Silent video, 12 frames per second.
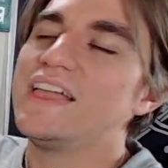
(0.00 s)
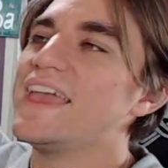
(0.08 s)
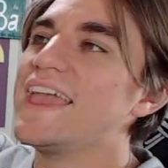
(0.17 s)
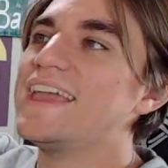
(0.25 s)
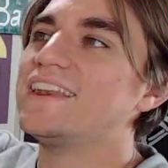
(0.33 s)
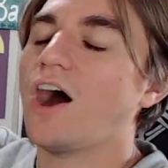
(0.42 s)

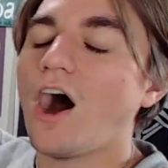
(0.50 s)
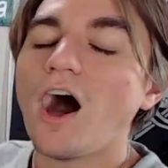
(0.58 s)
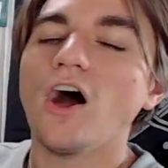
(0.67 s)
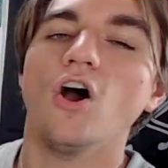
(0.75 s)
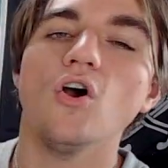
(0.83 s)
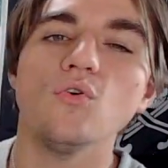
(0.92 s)
And
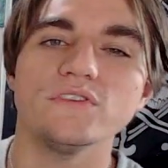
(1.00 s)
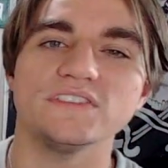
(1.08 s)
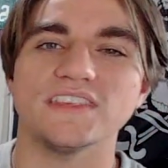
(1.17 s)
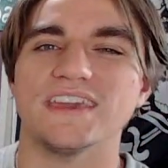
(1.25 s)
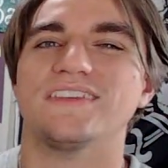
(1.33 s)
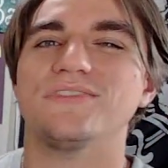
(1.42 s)
Aho
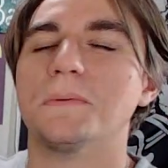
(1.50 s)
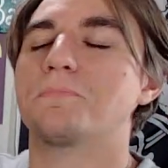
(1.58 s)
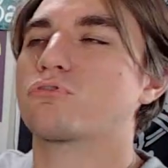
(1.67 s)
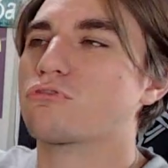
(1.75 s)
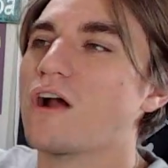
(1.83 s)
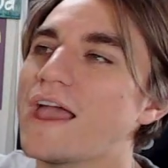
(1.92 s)
is, like, the
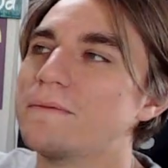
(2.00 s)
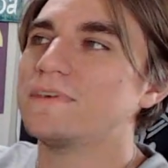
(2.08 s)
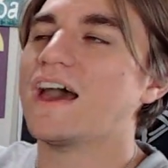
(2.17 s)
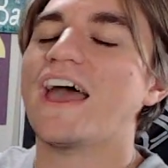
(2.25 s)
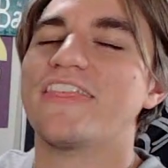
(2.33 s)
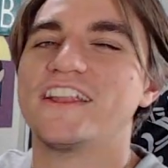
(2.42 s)
prime
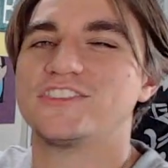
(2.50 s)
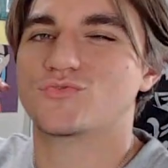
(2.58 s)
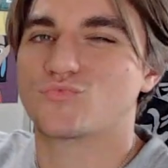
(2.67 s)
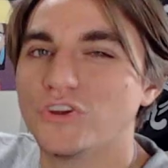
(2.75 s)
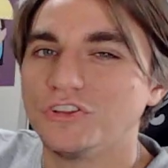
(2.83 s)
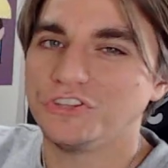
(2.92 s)
guy that is
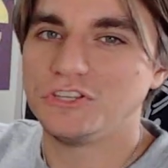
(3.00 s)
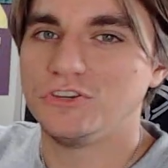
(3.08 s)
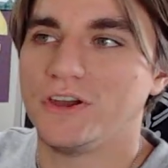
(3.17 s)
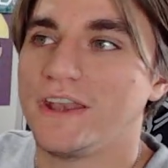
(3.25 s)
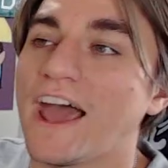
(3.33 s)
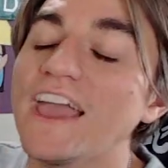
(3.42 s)
really
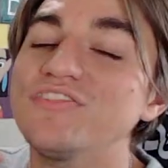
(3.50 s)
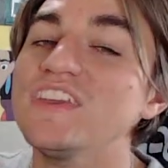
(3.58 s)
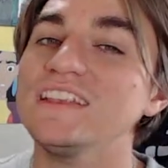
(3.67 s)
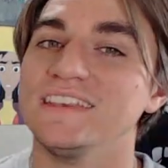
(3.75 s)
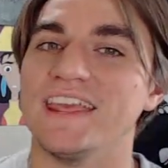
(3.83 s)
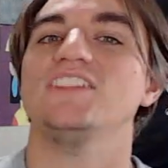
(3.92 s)
good. And I
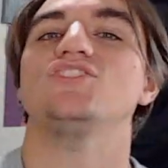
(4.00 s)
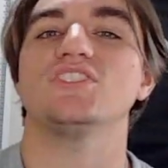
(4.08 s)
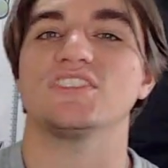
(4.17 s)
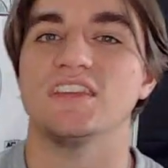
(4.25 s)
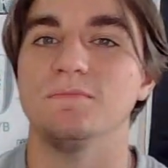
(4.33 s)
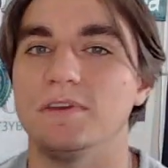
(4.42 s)
think Nate
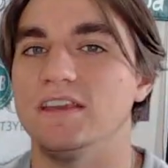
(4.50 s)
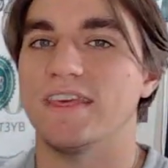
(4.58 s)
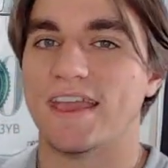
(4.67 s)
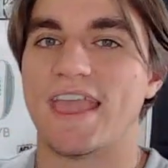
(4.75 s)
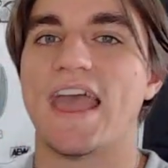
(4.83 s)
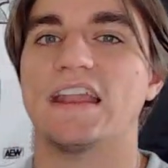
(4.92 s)
just can be in
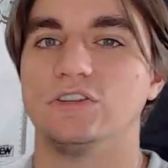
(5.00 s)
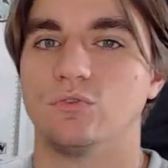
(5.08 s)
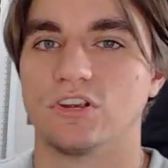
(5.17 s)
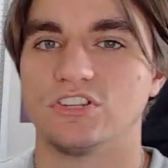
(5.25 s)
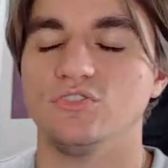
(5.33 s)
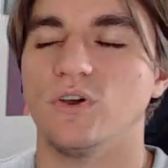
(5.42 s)
that
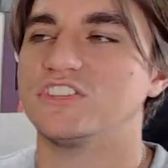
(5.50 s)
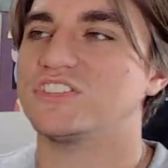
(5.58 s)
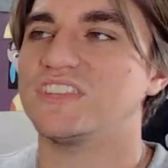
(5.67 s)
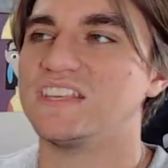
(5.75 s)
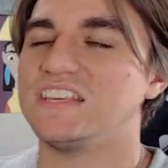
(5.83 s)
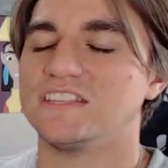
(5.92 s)
category, too. I just
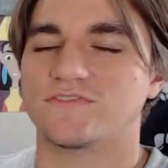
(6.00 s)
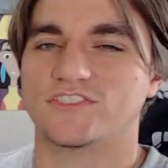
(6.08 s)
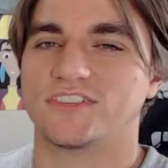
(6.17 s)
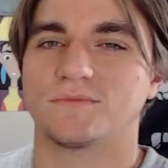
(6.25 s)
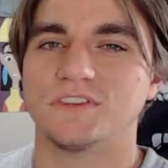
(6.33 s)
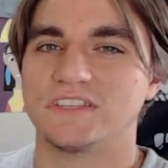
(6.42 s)
think he's, for
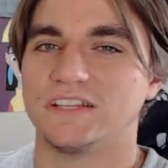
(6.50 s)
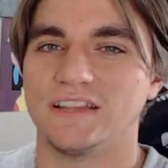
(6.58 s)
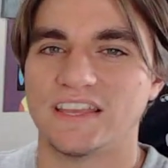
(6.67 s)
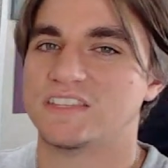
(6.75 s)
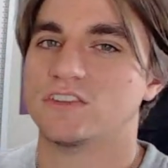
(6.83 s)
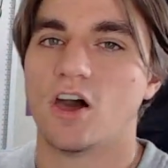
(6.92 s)
some reason,
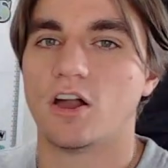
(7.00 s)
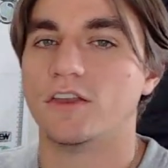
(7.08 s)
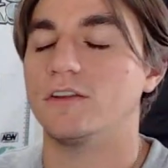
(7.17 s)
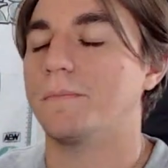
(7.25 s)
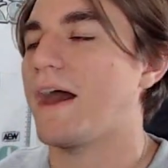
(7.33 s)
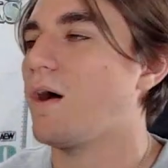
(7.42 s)
less
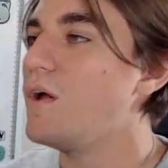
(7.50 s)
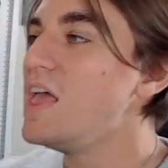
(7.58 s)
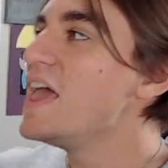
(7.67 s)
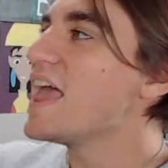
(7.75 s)
talking about.